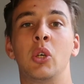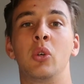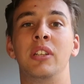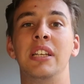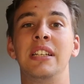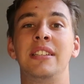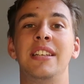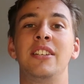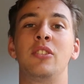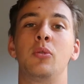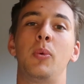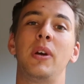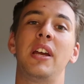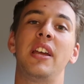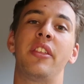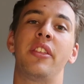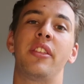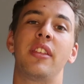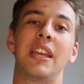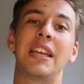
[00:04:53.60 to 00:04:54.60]
So this is
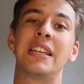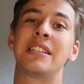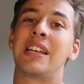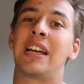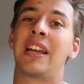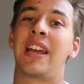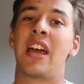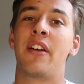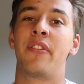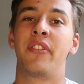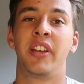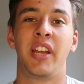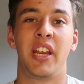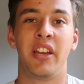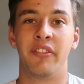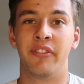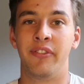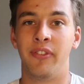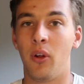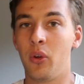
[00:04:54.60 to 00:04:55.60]
where things like having
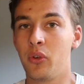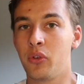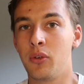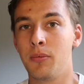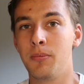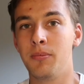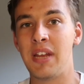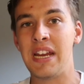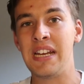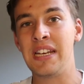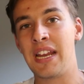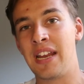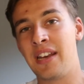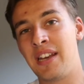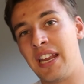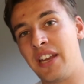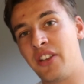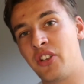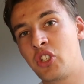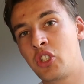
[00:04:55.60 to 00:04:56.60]
a volume day
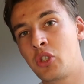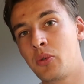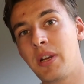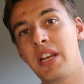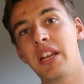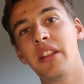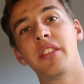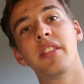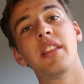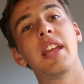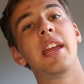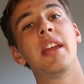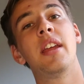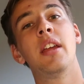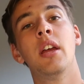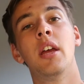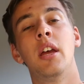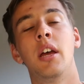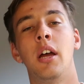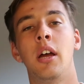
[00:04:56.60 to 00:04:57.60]
and a strength
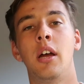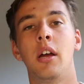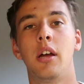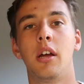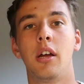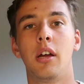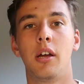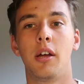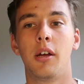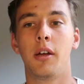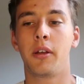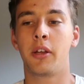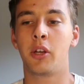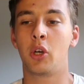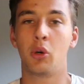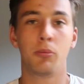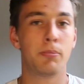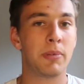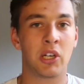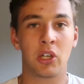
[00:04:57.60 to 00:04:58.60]
day,
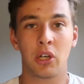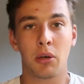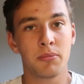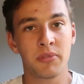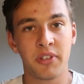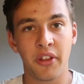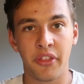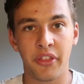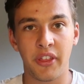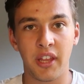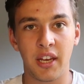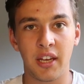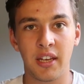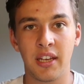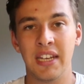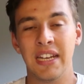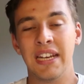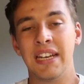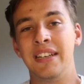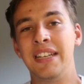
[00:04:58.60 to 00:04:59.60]
becomes a
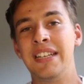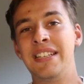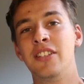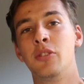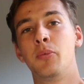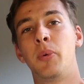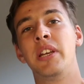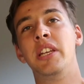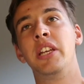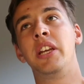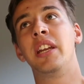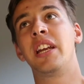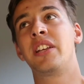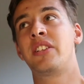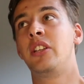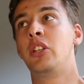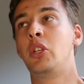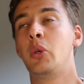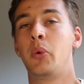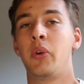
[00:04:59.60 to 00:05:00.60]
thing. This is when you can
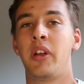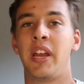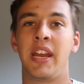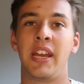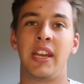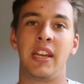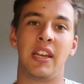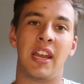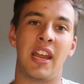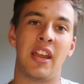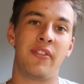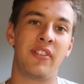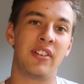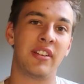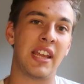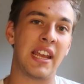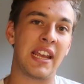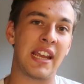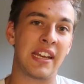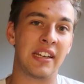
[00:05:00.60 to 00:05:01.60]
actually do a heavy
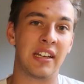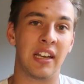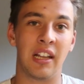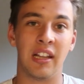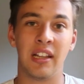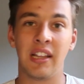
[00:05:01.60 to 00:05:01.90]
day and a